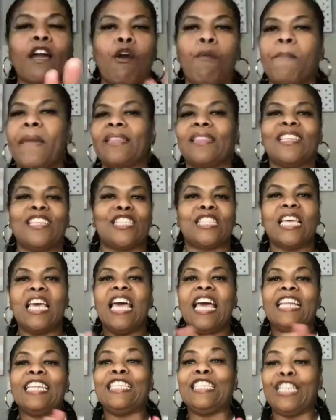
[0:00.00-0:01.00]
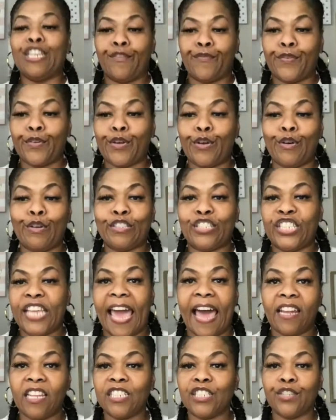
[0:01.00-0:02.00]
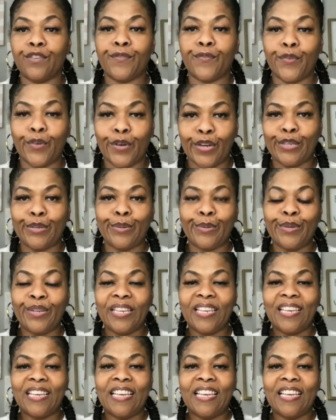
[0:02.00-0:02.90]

going to make this difficult or challenging for you.